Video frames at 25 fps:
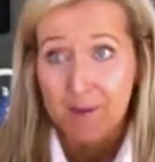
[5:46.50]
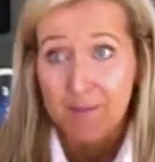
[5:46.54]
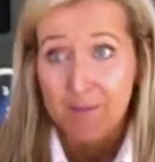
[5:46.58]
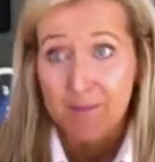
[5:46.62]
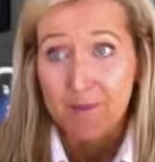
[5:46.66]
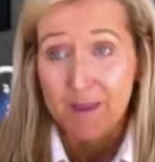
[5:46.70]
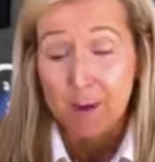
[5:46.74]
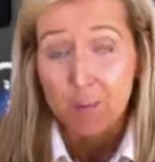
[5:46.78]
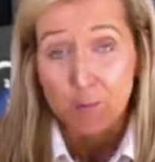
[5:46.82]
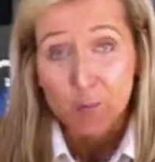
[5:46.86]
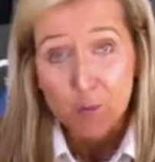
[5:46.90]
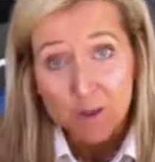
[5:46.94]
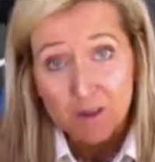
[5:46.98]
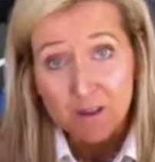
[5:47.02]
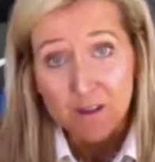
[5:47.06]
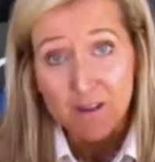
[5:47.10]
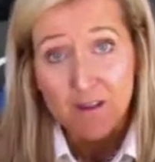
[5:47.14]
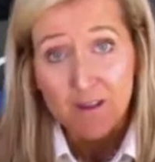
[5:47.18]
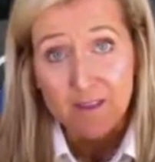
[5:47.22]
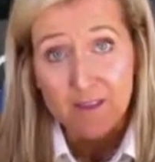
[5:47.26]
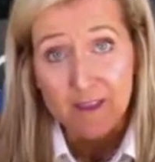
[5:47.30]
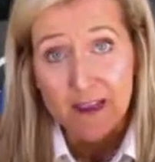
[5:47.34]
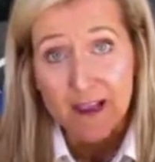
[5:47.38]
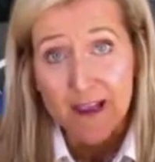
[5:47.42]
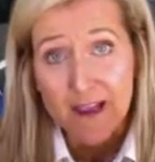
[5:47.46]
They will look at
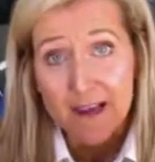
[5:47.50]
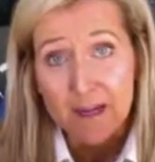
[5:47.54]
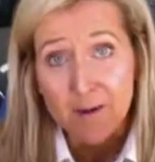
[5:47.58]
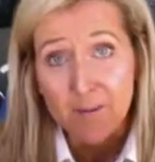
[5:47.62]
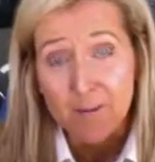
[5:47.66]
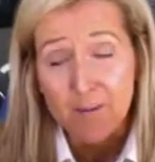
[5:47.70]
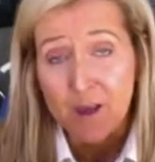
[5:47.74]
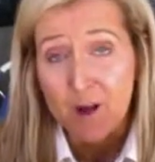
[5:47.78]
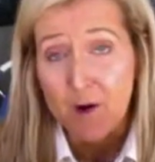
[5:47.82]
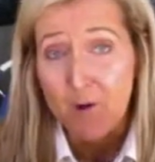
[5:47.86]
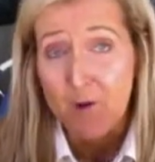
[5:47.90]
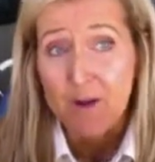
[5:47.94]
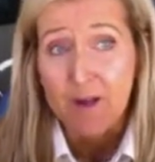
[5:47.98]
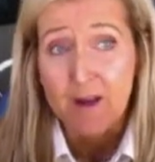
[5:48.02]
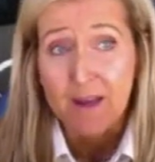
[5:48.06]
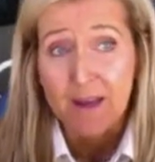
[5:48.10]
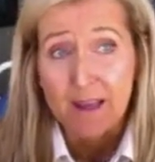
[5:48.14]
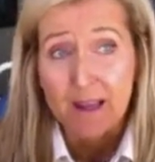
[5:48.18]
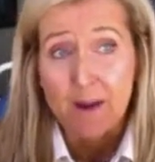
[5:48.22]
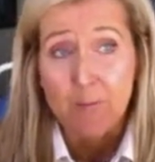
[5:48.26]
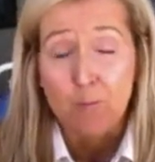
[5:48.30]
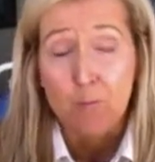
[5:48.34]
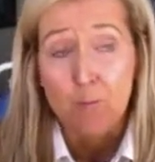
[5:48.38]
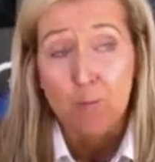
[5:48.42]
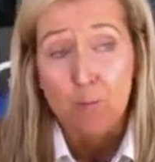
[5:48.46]
the item though, and
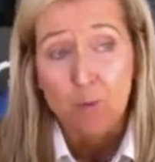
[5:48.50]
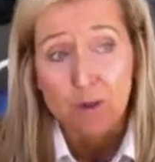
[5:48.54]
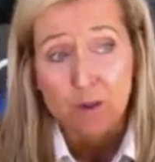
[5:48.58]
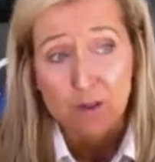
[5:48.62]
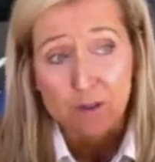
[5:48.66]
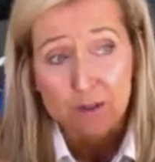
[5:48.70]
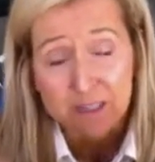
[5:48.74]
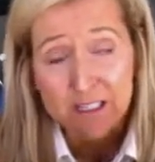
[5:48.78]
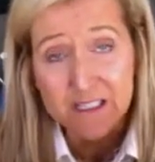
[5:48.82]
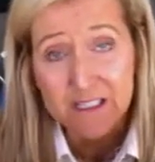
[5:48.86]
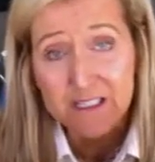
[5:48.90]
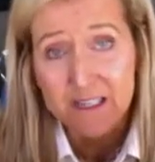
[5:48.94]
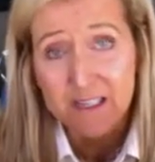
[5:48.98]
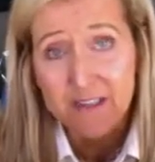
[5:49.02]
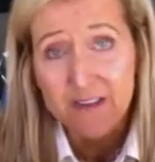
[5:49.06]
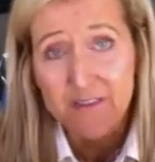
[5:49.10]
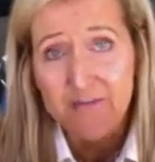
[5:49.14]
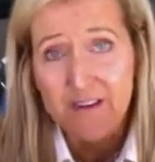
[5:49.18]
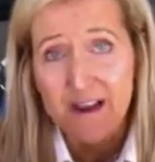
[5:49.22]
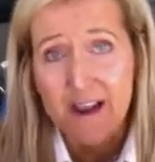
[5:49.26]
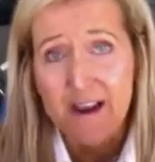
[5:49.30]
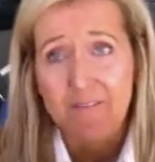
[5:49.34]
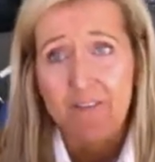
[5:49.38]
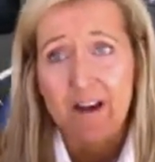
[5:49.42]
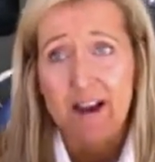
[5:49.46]
again, when you're listing the
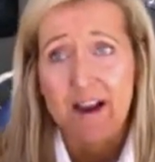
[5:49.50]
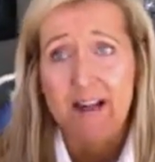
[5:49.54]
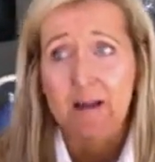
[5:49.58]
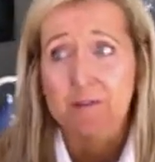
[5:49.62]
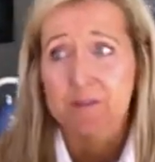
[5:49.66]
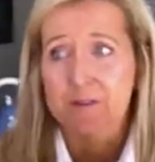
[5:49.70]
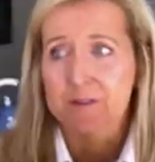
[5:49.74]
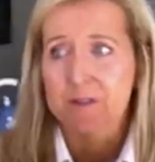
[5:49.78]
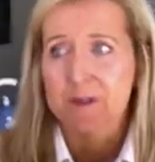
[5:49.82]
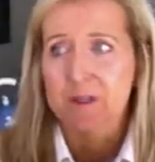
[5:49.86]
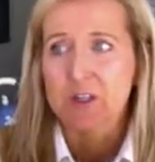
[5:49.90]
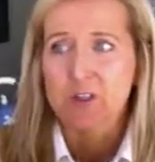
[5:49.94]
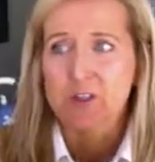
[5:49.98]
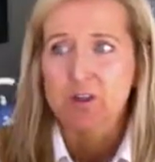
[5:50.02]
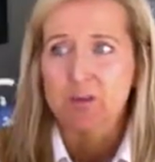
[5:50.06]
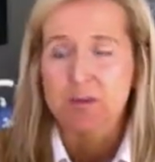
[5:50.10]
5 items, make